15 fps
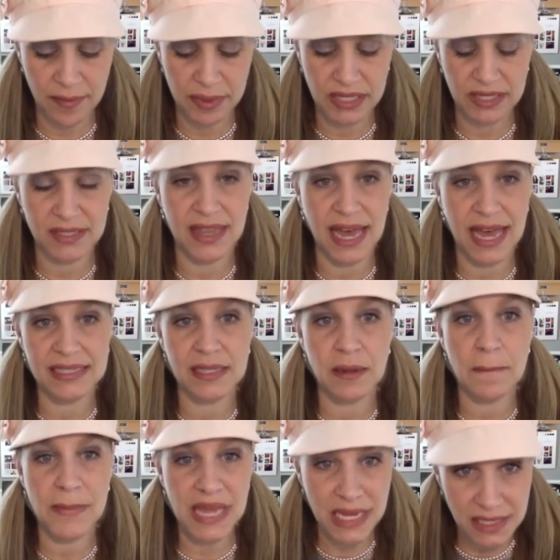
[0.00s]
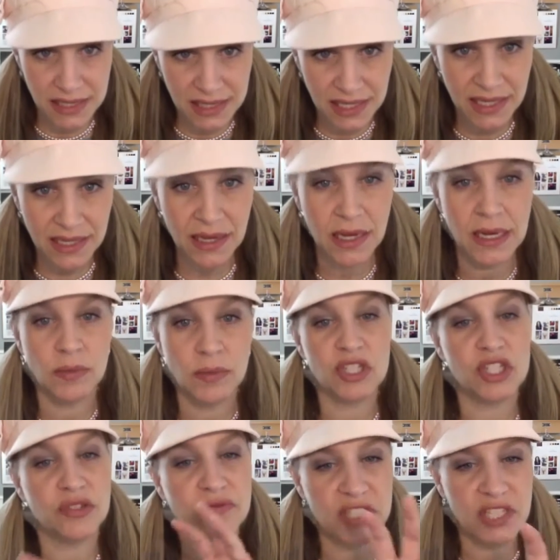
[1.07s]
because that's amazing what
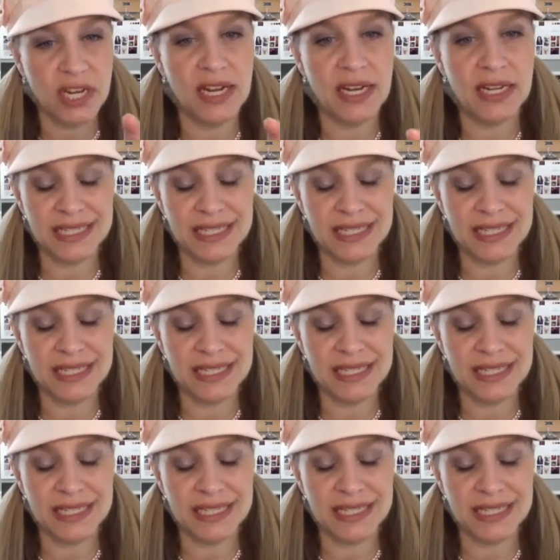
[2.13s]
you've done.